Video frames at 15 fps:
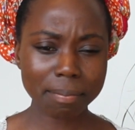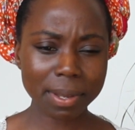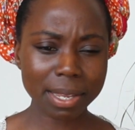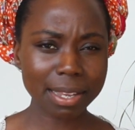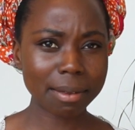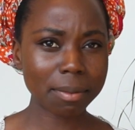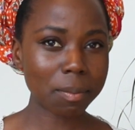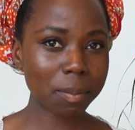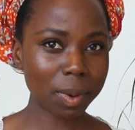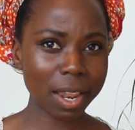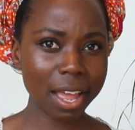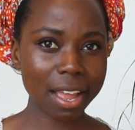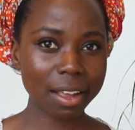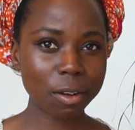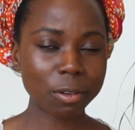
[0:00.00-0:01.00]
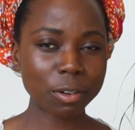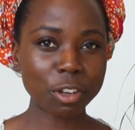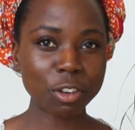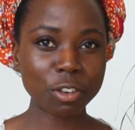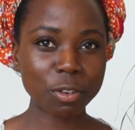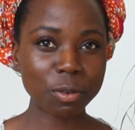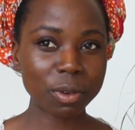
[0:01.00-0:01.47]
being black on
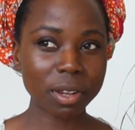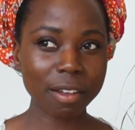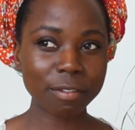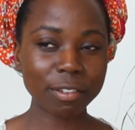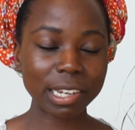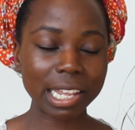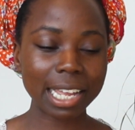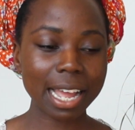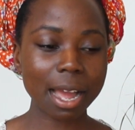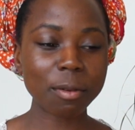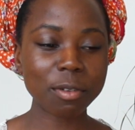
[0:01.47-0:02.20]
a new level like